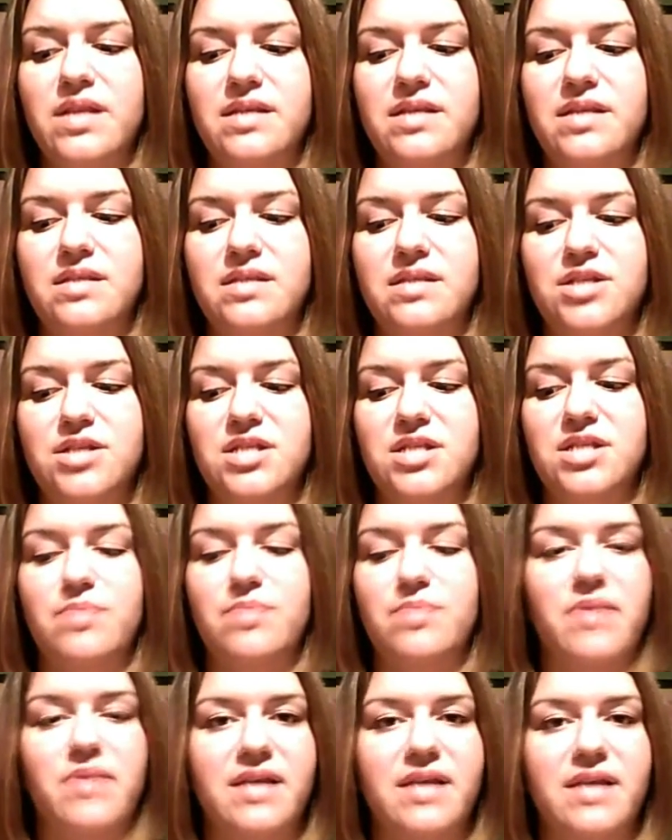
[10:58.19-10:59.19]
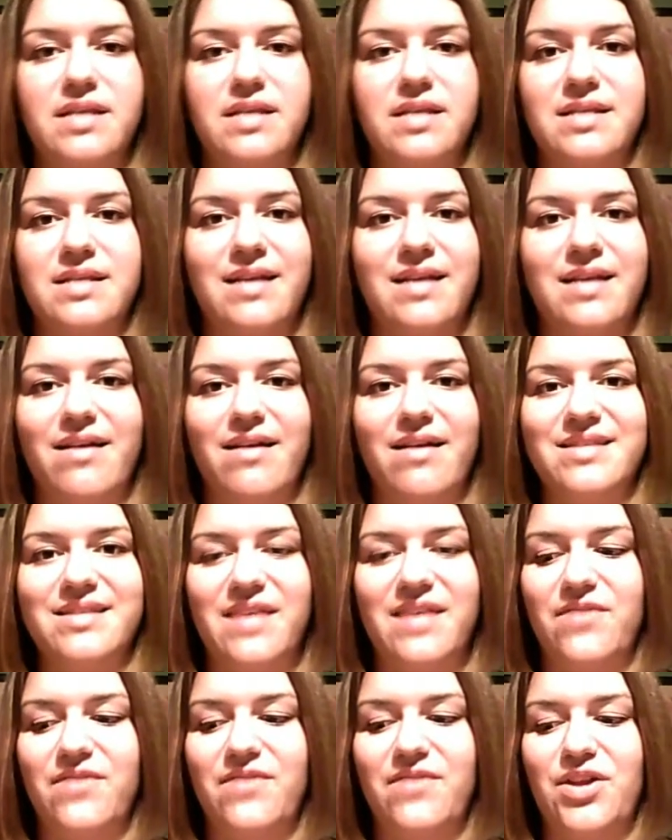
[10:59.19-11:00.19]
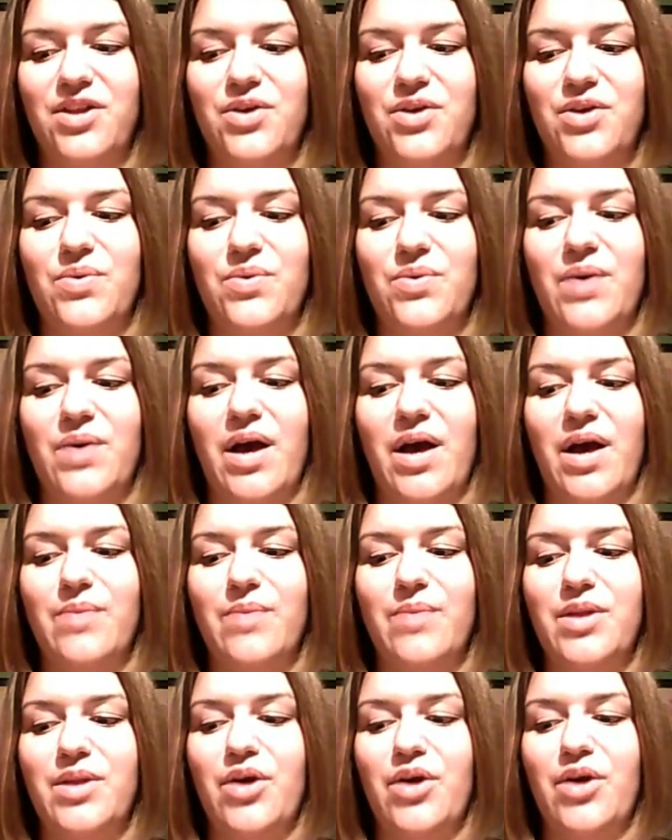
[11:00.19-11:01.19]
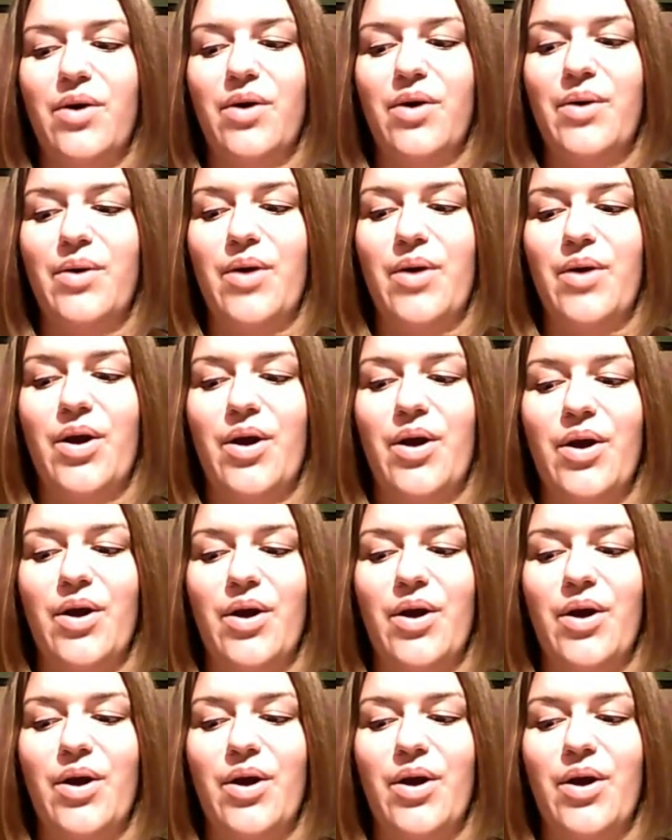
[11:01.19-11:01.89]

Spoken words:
just the blessings that God's given you. Our